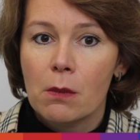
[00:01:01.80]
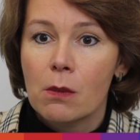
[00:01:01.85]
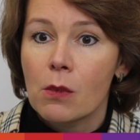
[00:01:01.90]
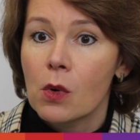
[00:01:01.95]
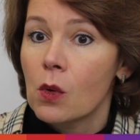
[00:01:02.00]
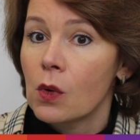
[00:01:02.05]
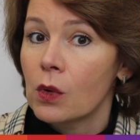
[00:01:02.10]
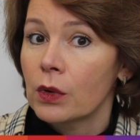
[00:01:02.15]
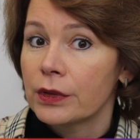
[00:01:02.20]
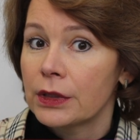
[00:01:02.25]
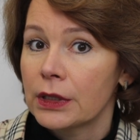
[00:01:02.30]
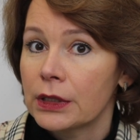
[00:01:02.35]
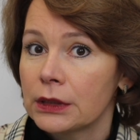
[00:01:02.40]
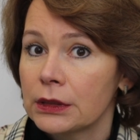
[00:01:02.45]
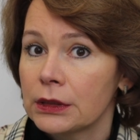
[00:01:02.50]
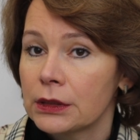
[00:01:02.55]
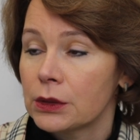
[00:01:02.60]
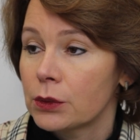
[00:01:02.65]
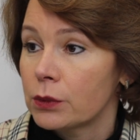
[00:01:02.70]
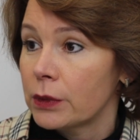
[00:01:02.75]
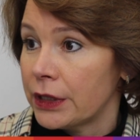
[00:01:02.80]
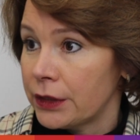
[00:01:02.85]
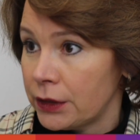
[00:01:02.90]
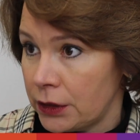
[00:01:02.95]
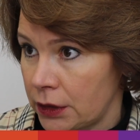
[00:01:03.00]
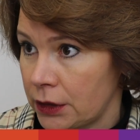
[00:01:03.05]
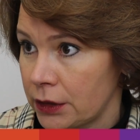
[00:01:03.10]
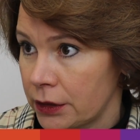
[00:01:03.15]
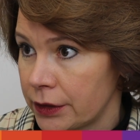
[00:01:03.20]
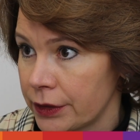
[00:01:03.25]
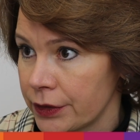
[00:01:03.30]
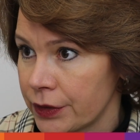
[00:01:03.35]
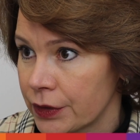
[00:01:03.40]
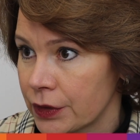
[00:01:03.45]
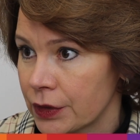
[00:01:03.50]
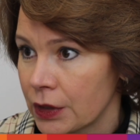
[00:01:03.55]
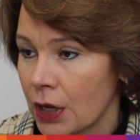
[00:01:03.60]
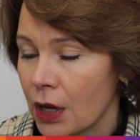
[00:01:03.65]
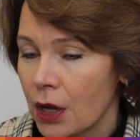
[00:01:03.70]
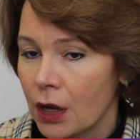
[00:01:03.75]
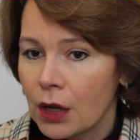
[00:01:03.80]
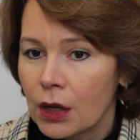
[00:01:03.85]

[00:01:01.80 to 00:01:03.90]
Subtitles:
more than 20 years,